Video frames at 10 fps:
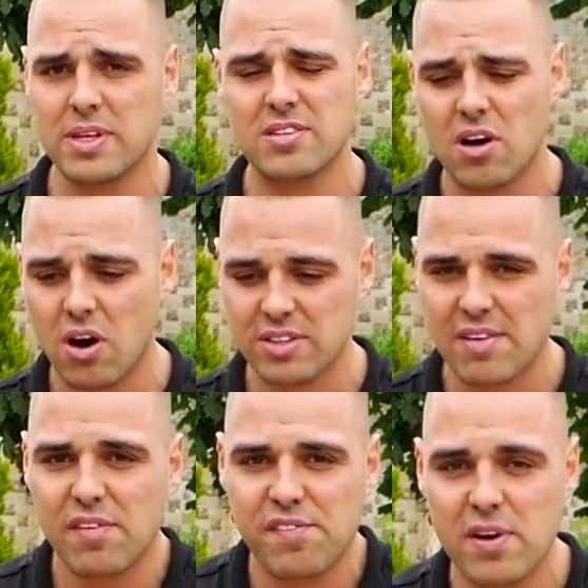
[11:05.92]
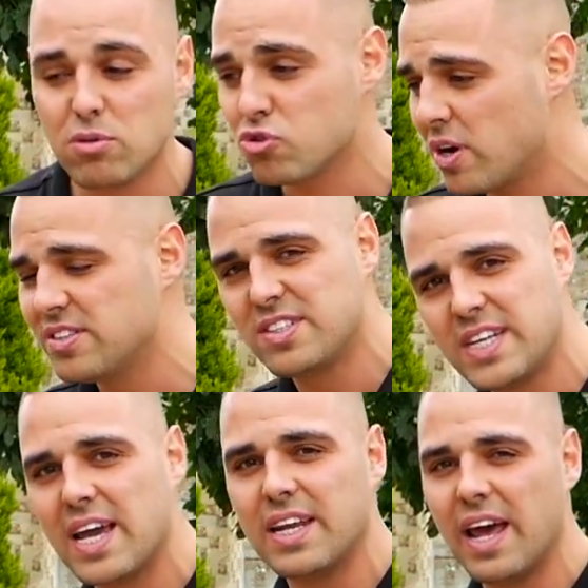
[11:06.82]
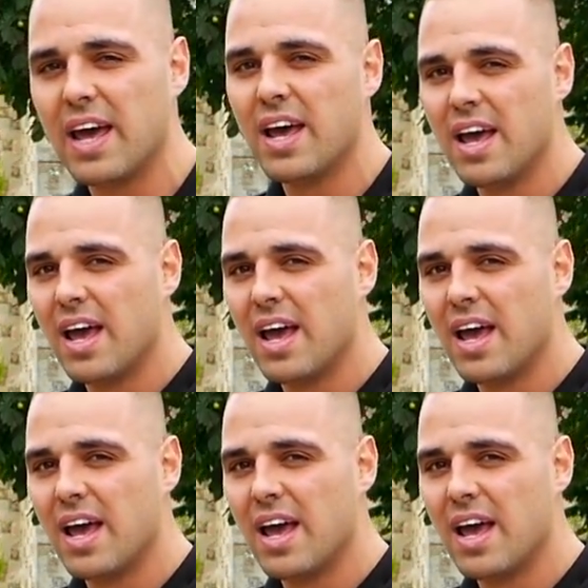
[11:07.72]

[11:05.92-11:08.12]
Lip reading: one of these cars, have a feel, try and sit in it,